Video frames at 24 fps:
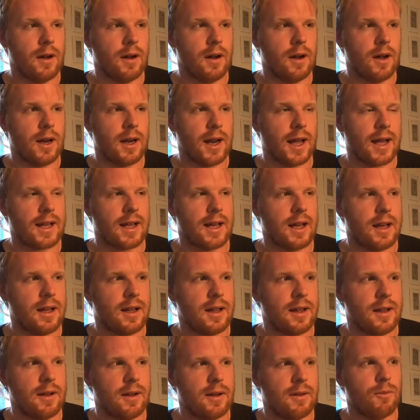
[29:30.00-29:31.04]
like
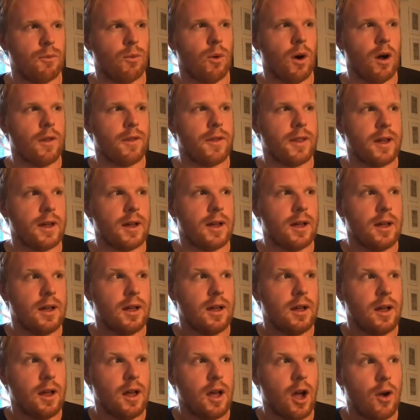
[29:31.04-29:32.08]
what the
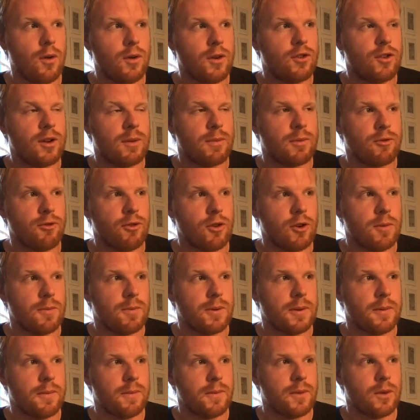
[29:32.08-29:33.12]
ownership group
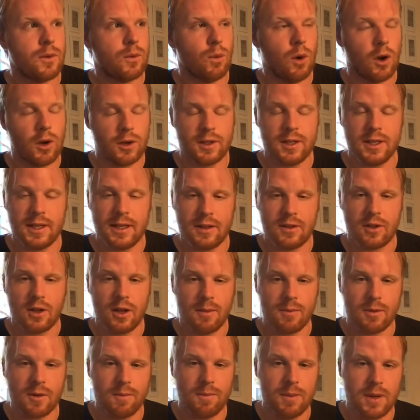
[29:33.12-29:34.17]
wanted in
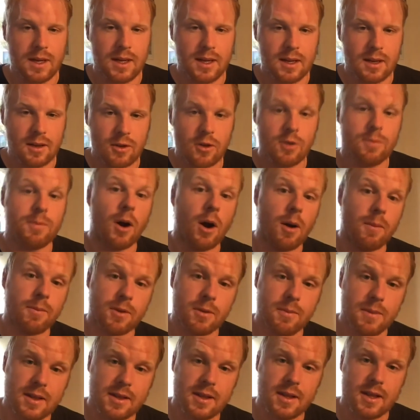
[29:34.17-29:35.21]
terms of being super
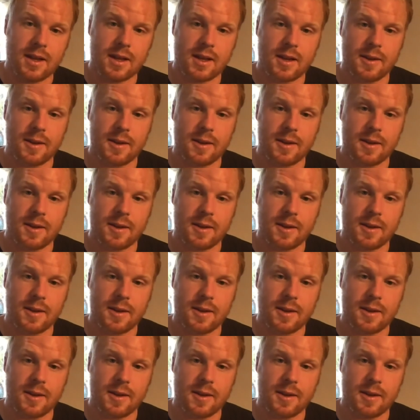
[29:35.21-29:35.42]
optimistic.